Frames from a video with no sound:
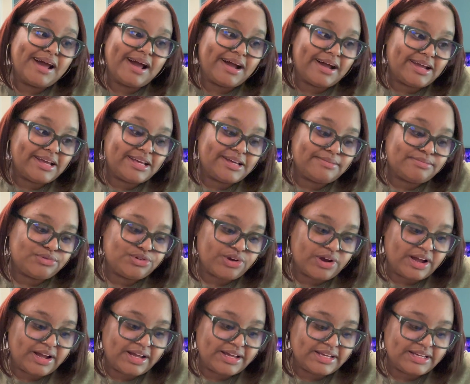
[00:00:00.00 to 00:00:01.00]
I am
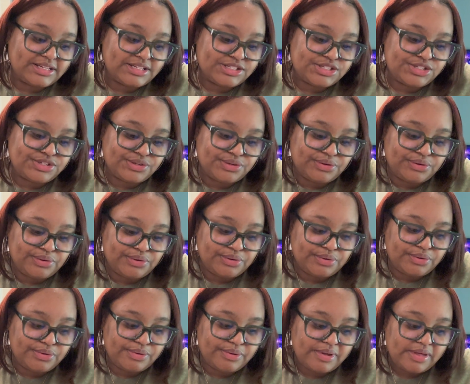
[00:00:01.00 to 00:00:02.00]
trying
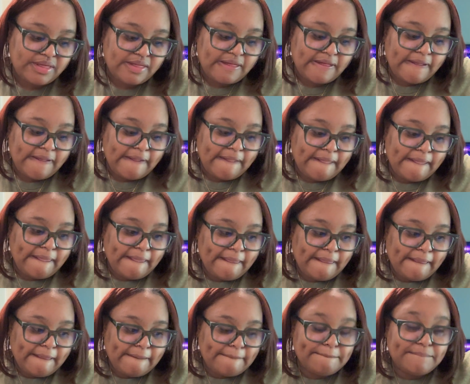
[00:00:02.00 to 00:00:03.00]
to
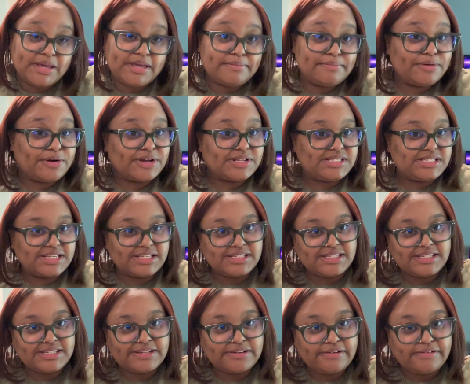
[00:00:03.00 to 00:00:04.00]
be more
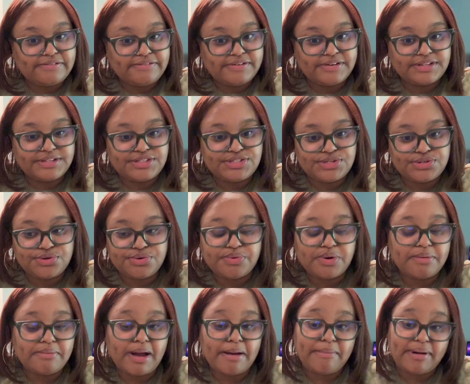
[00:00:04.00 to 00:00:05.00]
attentive to
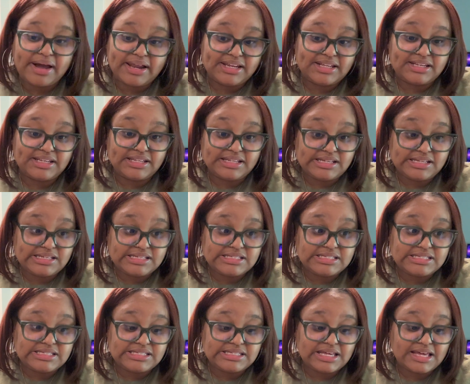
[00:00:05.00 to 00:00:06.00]
what my body
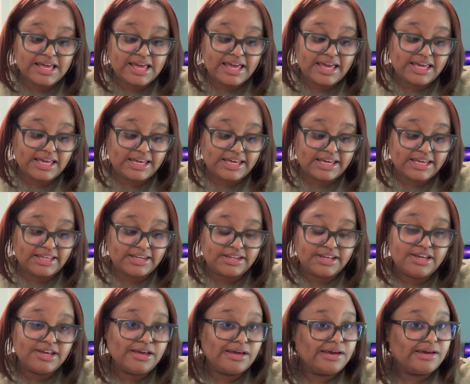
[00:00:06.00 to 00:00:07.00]
needs. And
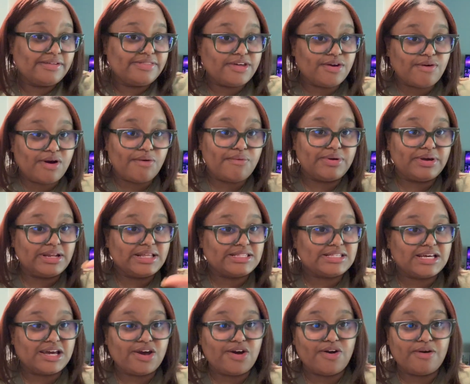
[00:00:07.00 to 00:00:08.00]
though I wanted to
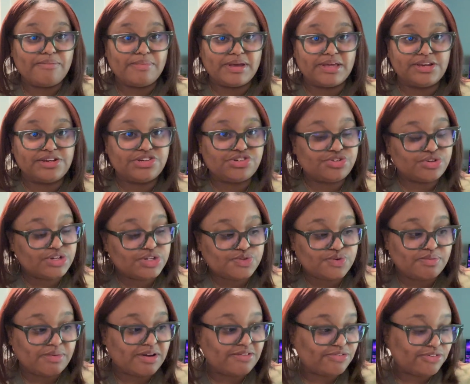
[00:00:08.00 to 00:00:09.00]
go and be in the streets with
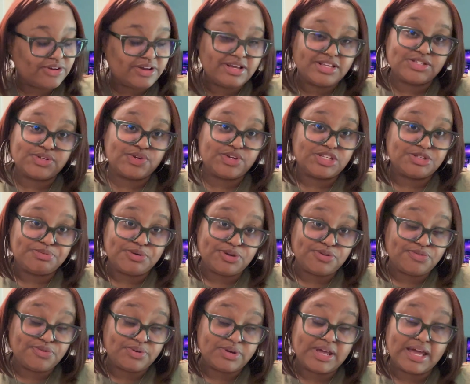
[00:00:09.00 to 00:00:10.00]
my friends on this
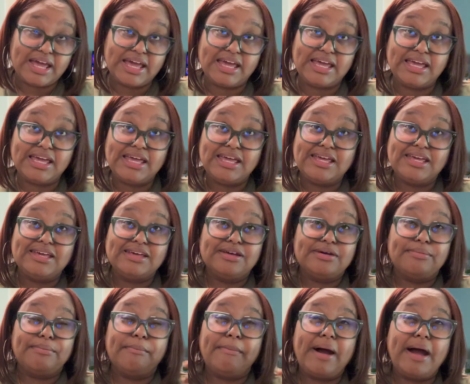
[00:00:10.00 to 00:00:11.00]
beautiful day,
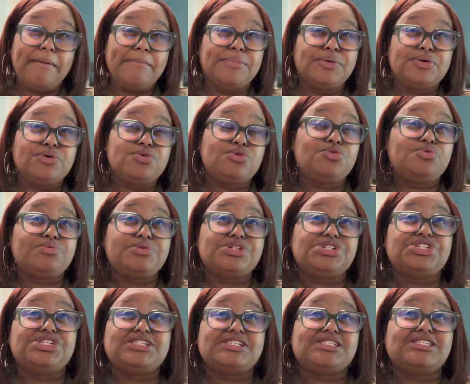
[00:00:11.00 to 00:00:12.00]
my mood was
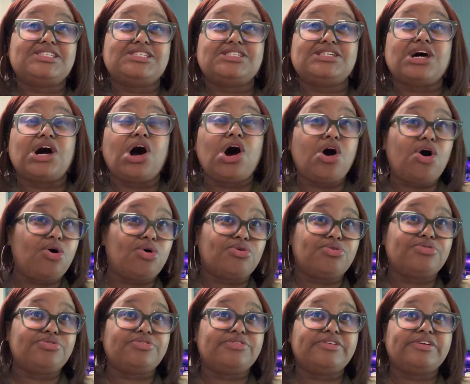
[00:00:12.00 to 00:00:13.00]
just
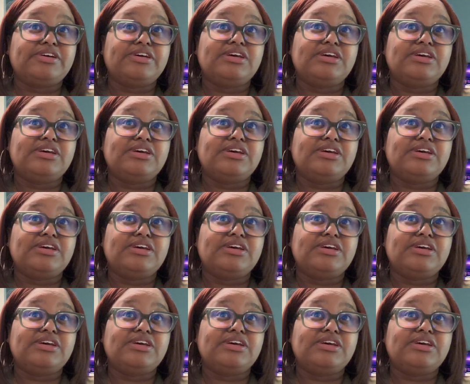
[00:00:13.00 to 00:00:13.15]
off.